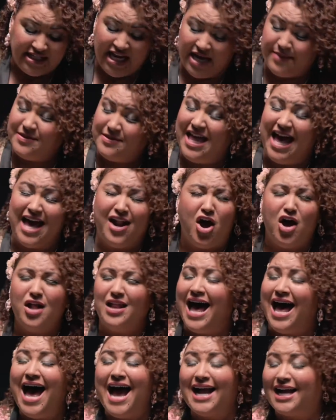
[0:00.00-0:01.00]
the piece,
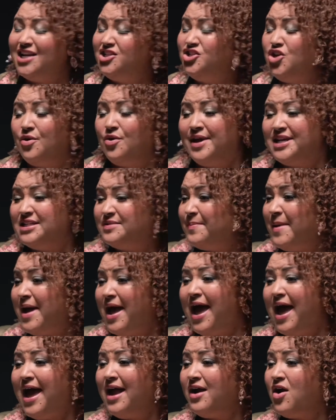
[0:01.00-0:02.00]
and then he was like,
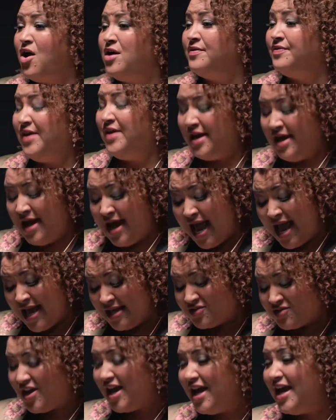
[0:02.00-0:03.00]
"You know, you're really cool.
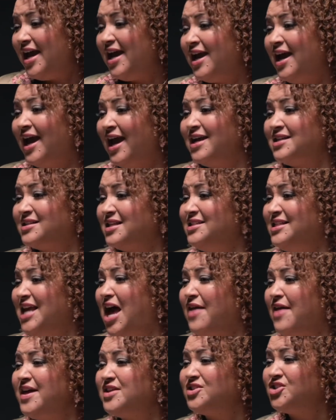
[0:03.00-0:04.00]
Like, you're so
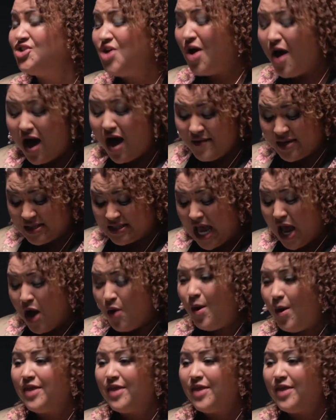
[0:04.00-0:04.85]
talented. What you must have other